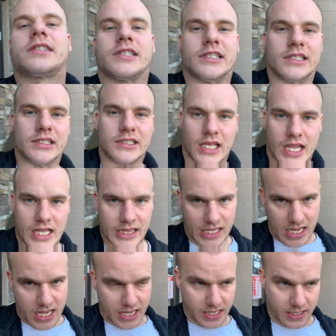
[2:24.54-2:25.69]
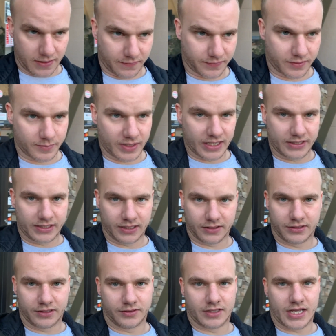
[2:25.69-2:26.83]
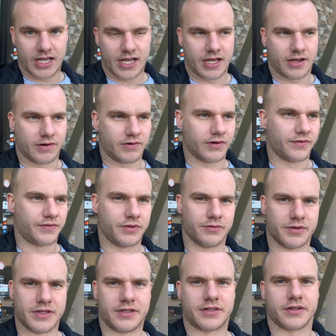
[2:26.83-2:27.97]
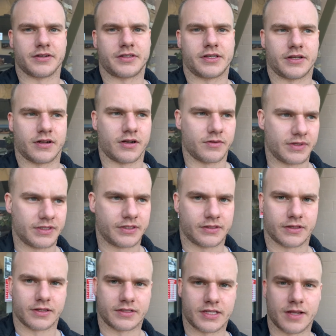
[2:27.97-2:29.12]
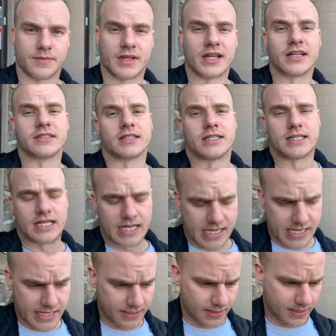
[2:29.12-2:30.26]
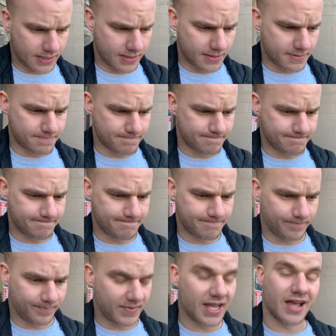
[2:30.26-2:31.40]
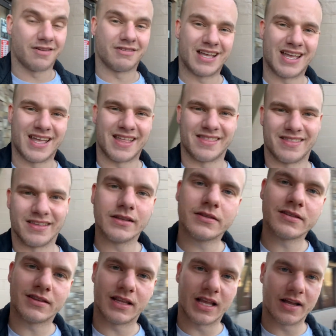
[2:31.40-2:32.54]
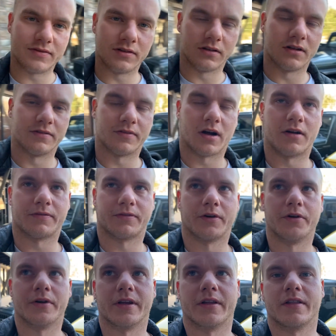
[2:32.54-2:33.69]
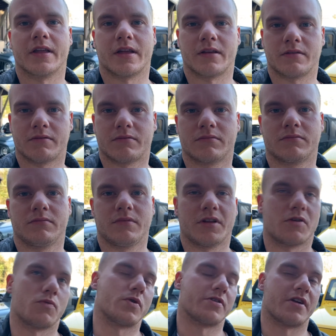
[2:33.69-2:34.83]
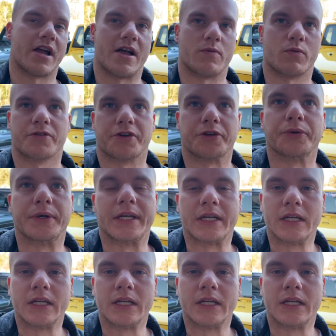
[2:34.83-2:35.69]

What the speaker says: is a lie. If somebody tells you that, or if you research that all winches are the same, that is a lie. Now, at this level of off-roading that we're doing,